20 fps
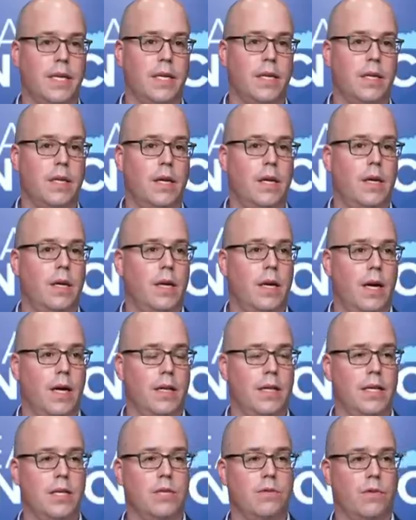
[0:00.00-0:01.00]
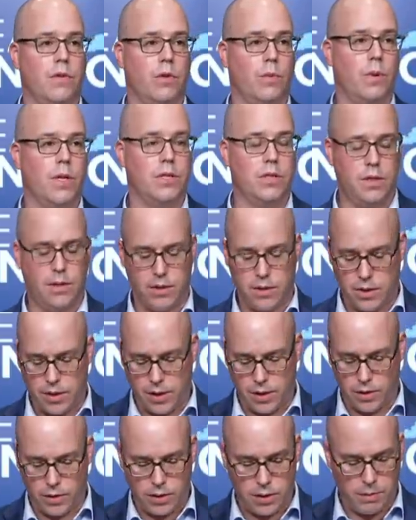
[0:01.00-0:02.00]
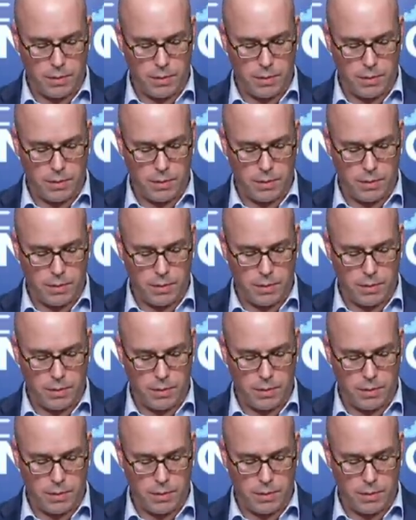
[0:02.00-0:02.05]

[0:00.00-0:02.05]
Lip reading: need, at least for the rest of this year,